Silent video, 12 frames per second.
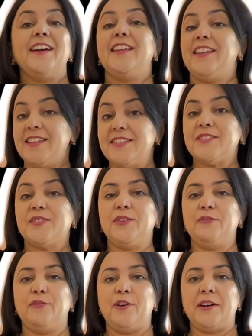let's
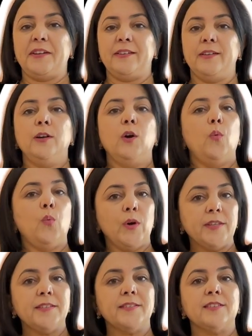define
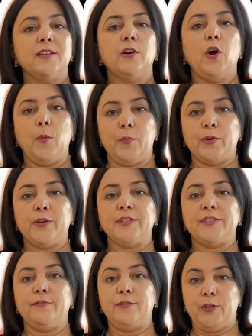what is
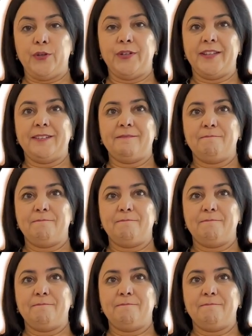cooperative learning.